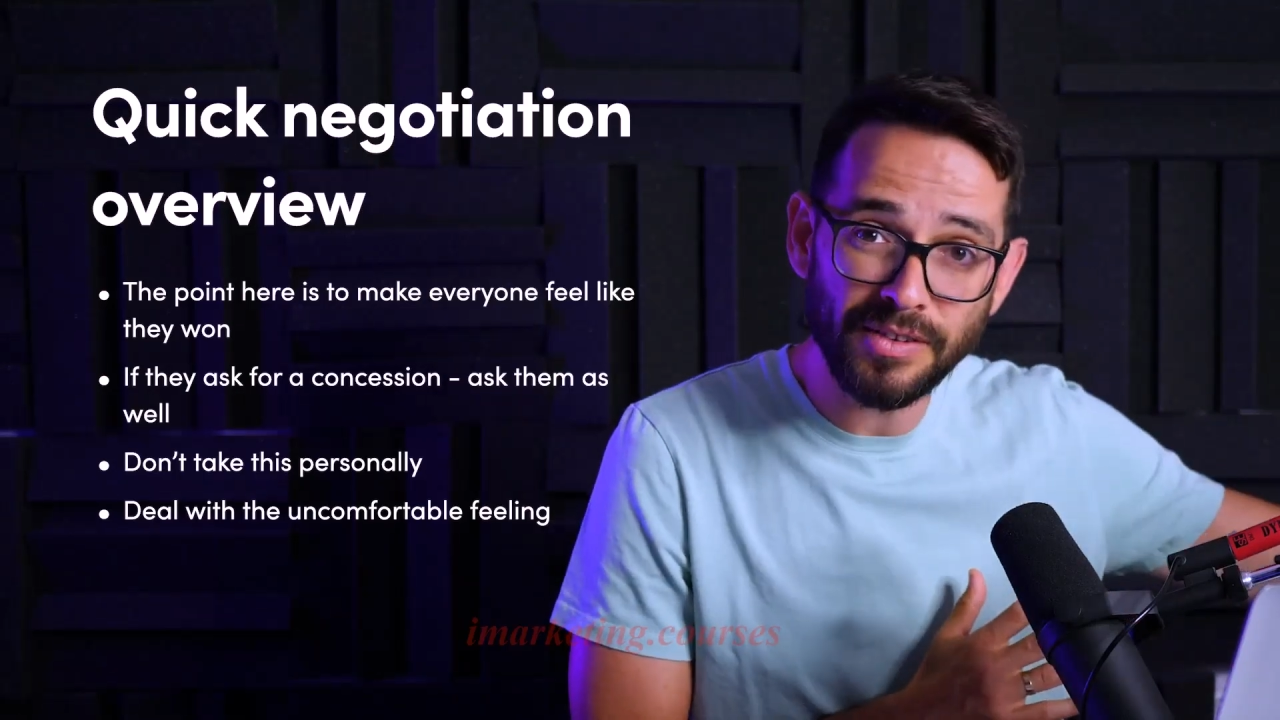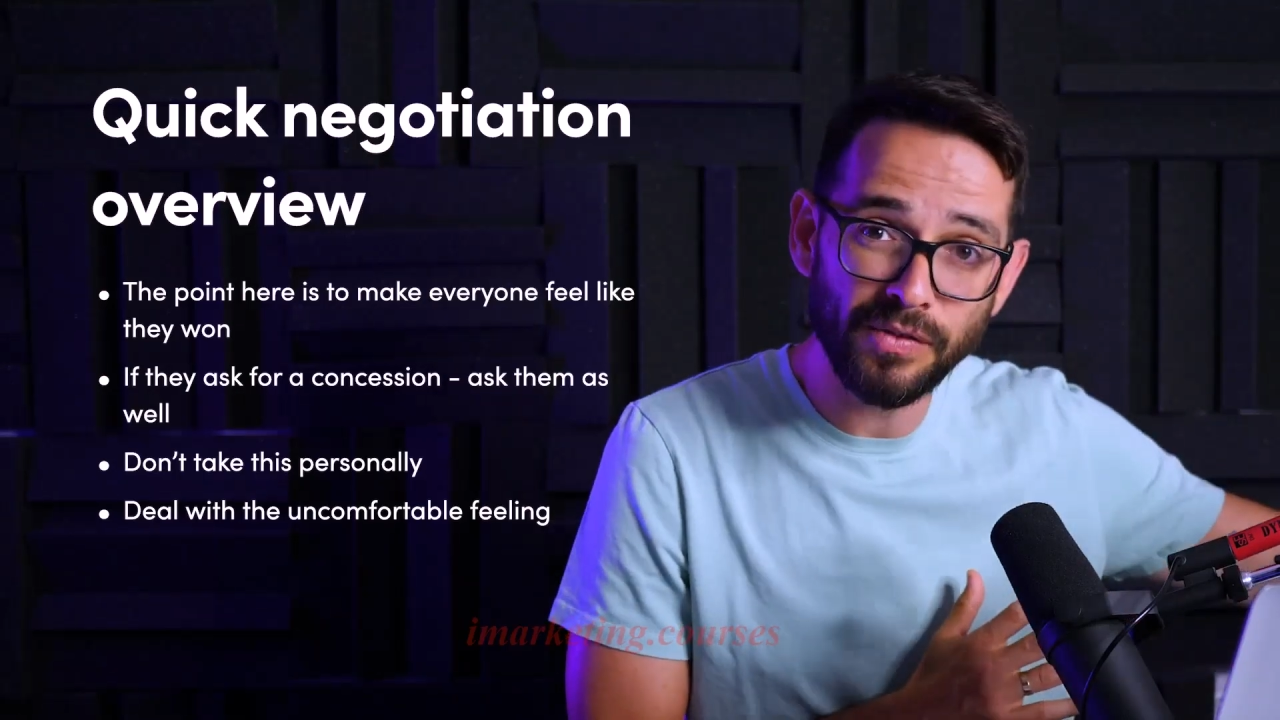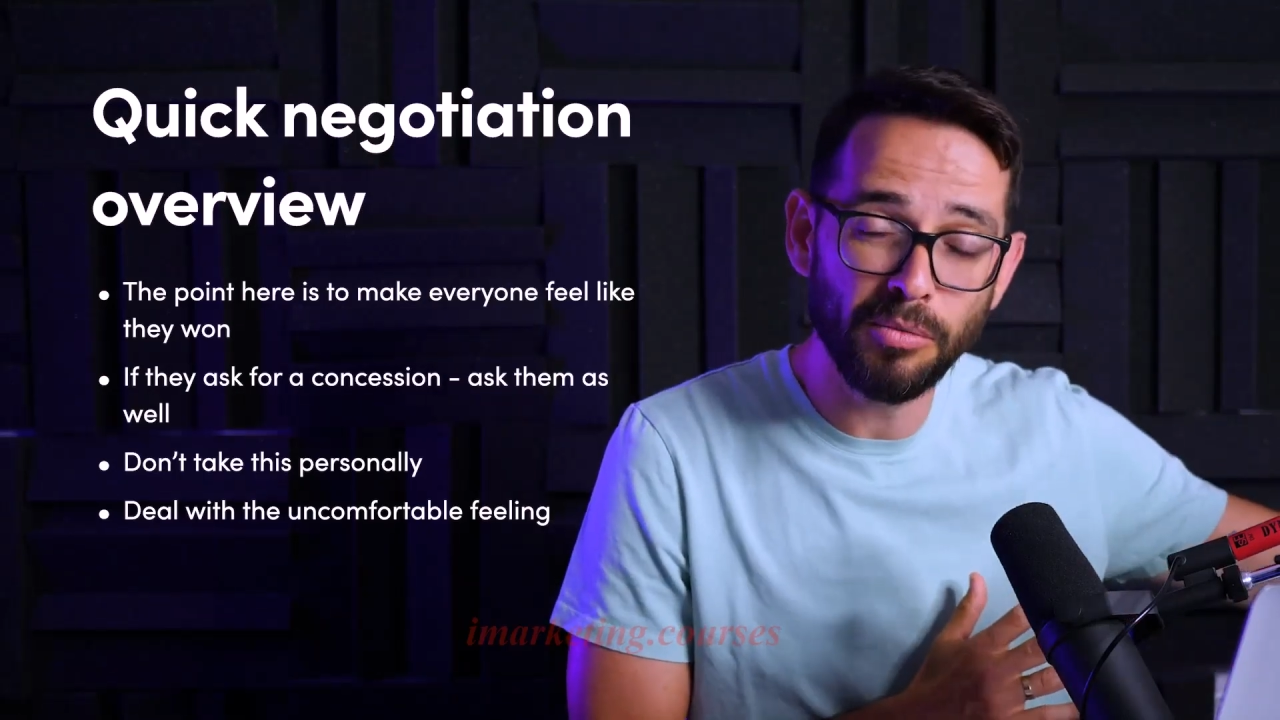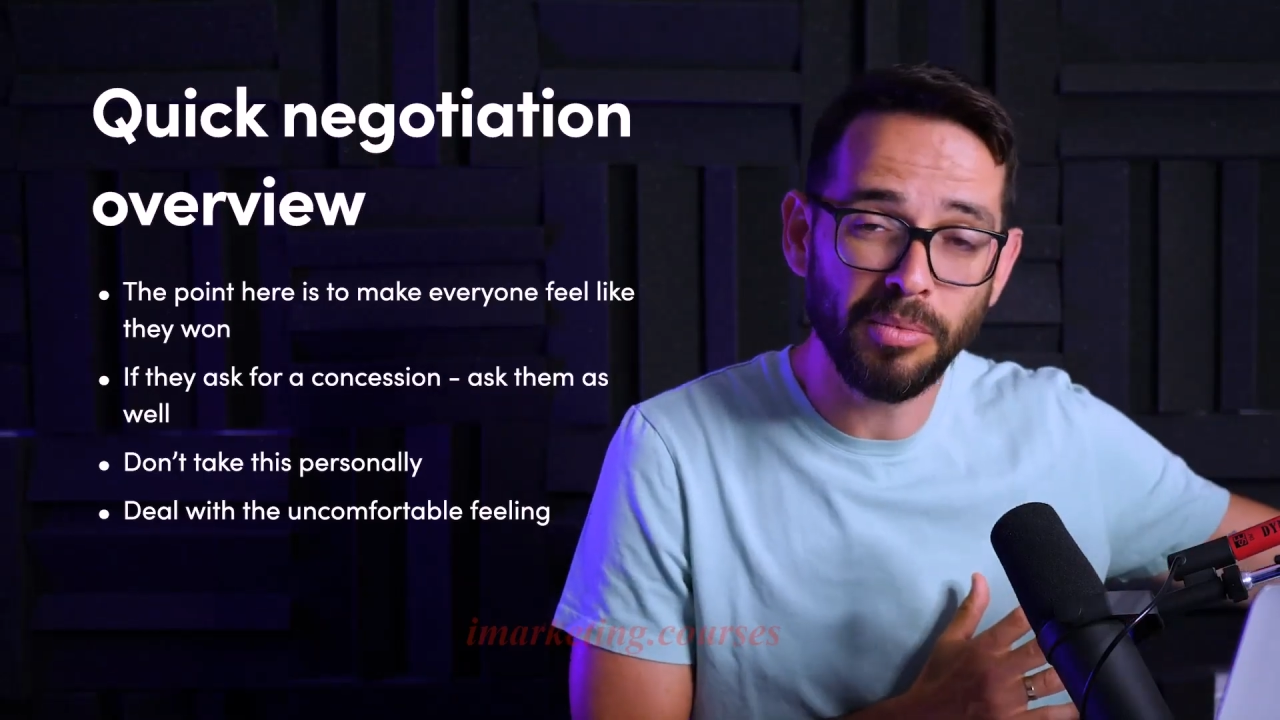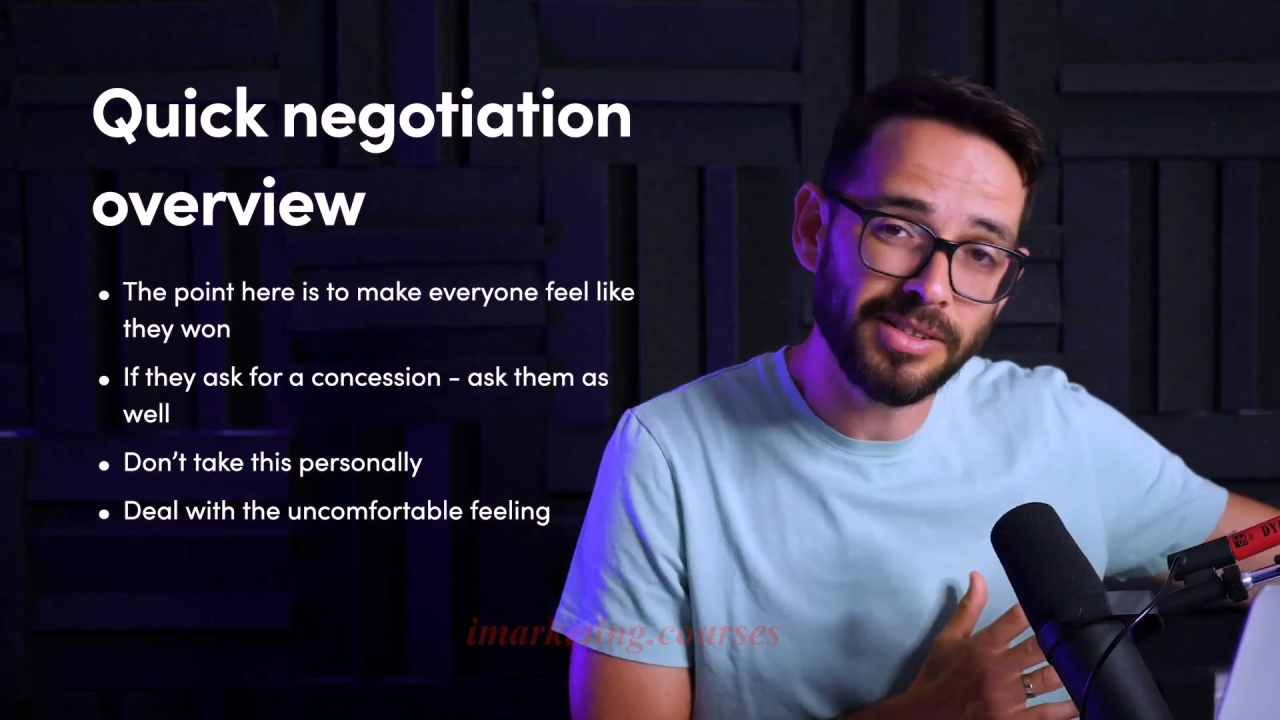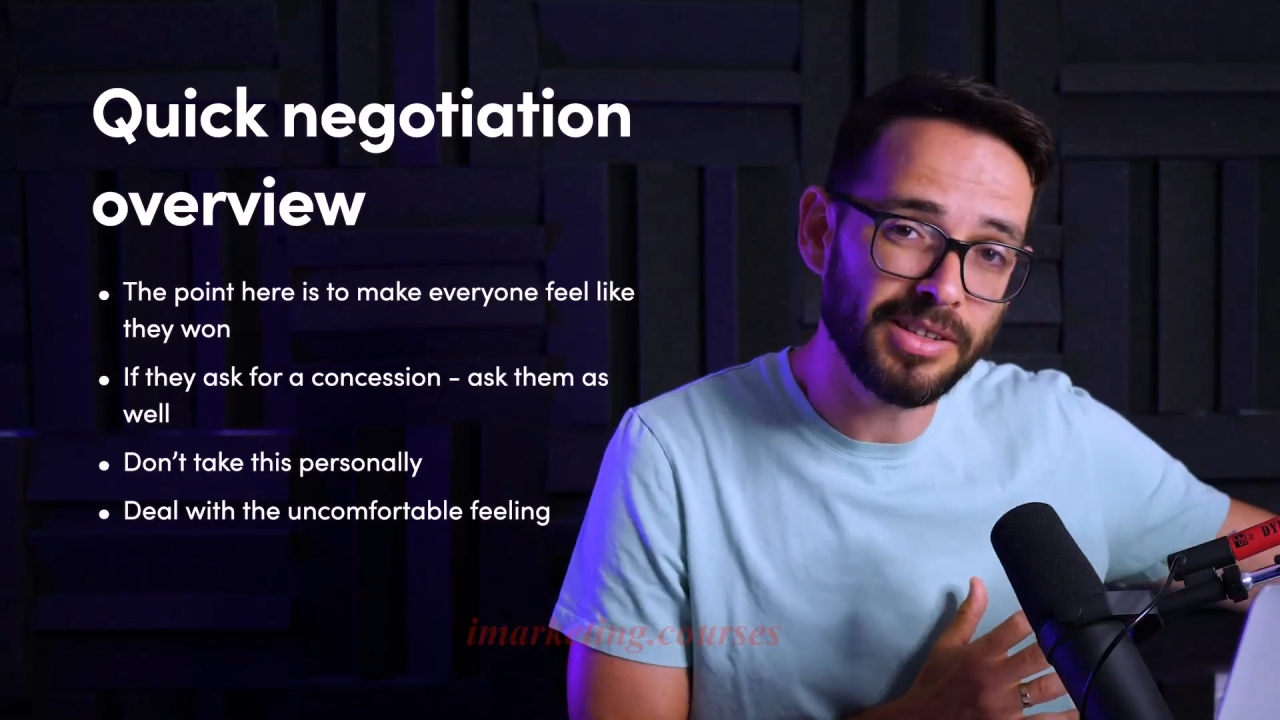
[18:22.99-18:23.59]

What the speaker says: few months